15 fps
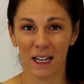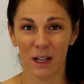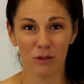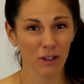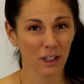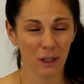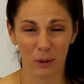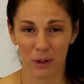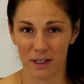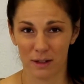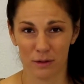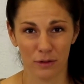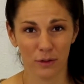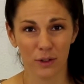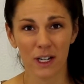he really
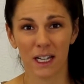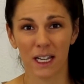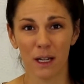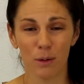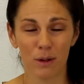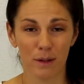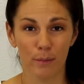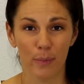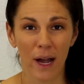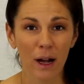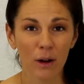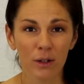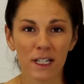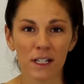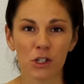wasn't free. He was
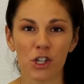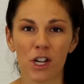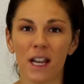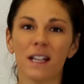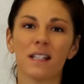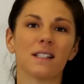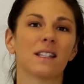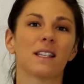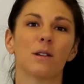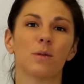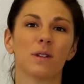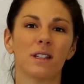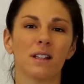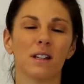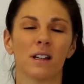bound in chains. He
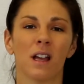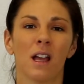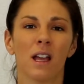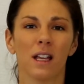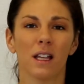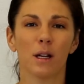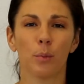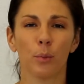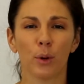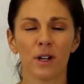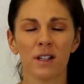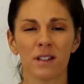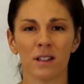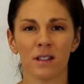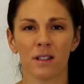was in a in a
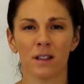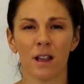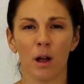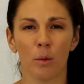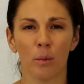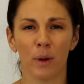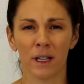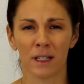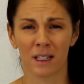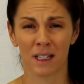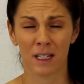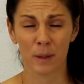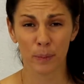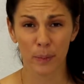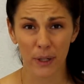prison cell, but
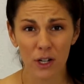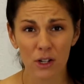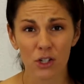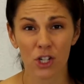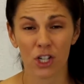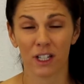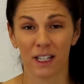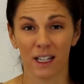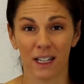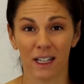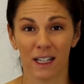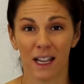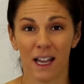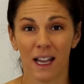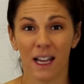
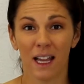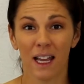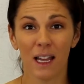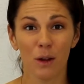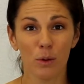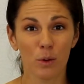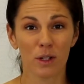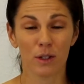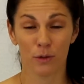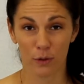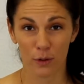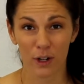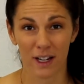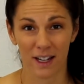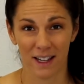spiritually, he was
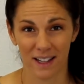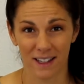free.